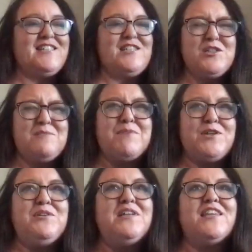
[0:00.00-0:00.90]
just
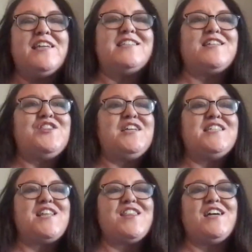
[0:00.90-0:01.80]
brilliant that he's done
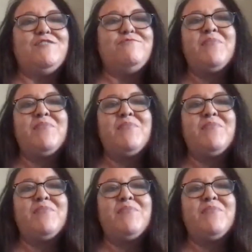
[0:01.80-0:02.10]
things like that.